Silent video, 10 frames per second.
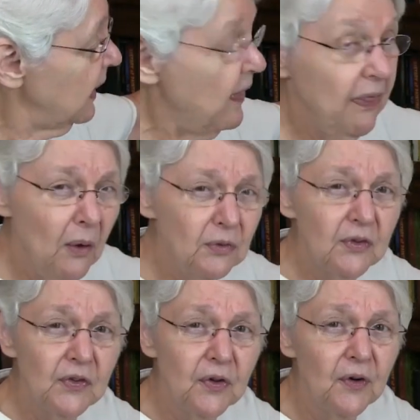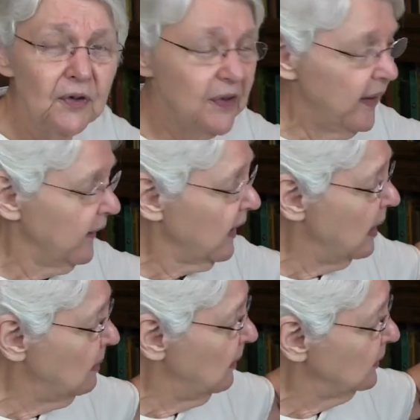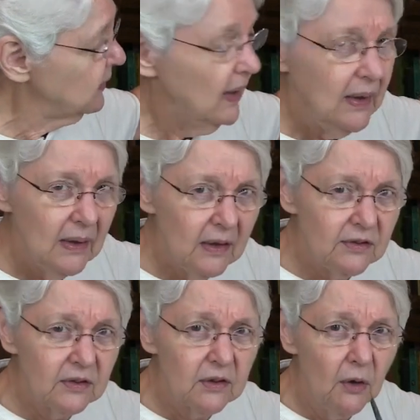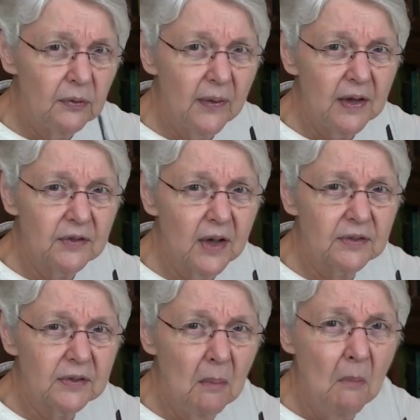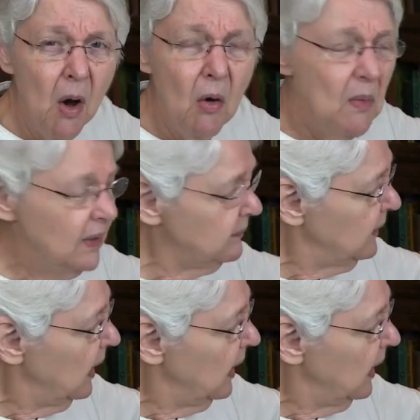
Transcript: And those are the tertiary complements. Let's just go through that just a moment.